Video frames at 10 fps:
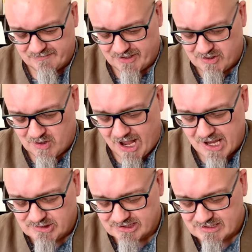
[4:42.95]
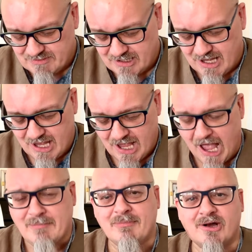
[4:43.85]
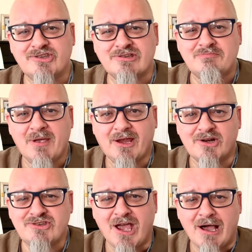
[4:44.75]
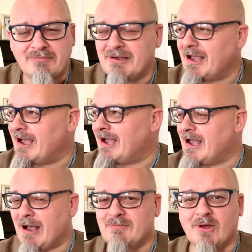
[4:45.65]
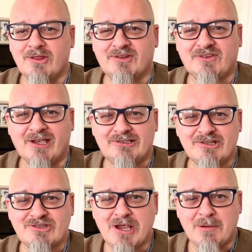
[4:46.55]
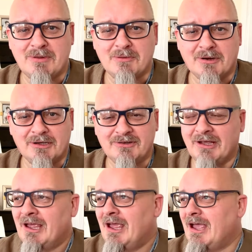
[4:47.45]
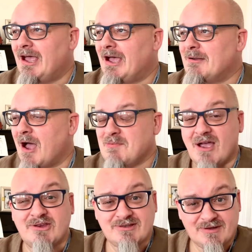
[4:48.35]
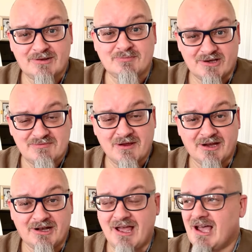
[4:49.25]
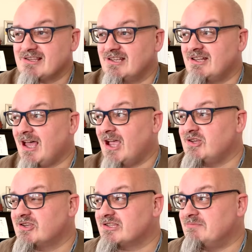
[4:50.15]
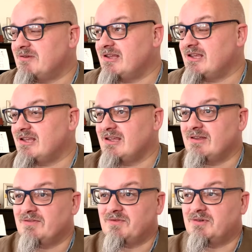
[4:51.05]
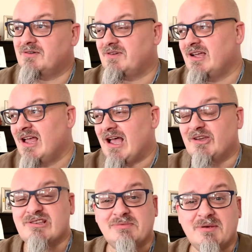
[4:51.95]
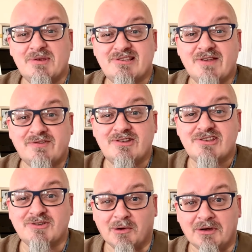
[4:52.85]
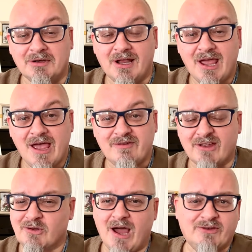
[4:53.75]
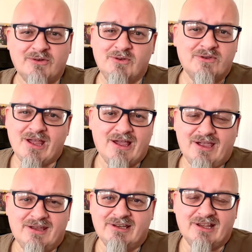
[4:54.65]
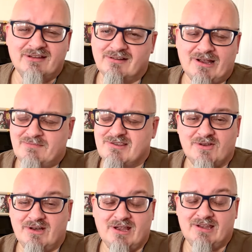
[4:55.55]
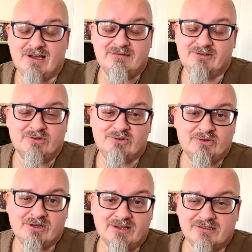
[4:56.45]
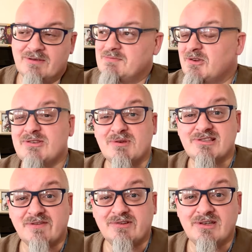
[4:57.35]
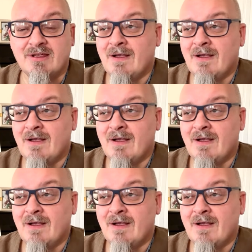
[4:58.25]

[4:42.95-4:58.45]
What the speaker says: it or not, I used to be a much bigger chap. I'm not the tiniest chap in the world, but I used to be much bigger. As in, I used to be I used to be 7 stone heavy. I don't know that in kilograms. Sorry, I don't do kilograms. But I used to be 7